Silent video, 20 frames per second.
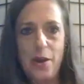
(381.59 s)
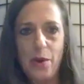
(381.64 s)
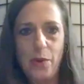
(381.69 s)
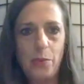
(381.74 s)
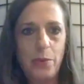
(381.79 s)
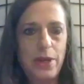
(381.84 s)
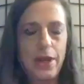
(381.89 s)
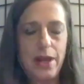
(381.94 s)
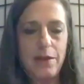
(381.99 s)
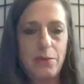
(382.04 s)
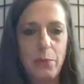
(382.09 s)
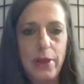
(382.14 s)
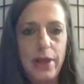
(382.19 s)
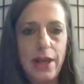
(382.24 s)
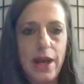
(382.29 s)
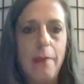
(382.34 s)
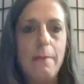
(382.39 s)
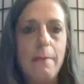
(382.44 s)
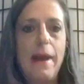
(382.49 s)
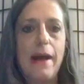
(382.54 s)
we we
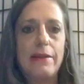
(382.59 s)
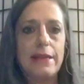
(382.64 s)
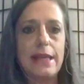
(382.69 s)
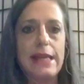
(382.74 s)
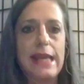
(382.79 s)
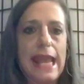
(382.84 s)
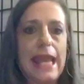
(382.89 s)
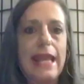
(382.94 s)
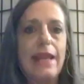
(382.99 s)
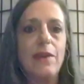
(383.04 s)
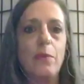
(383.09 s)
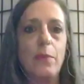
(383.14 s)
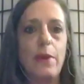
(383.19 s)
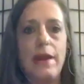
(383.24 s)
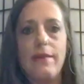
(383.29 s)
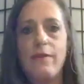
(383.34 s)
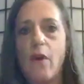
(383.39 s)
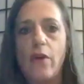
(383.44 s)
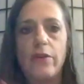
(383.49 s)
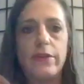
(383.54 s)
come out the gate, we
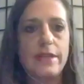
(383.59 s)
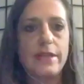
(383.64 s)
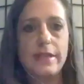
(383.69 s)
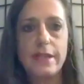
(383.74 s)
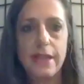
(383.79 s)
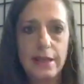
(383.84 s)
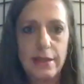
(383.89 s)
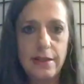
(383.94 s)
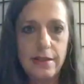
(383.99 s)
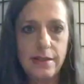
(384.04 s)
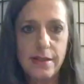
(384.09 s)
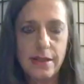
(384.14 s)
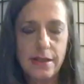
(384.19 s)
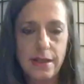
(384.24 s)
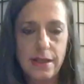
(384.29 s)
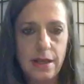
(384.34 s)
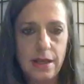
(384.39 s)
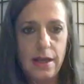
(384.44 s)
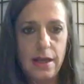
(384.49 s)
have all these things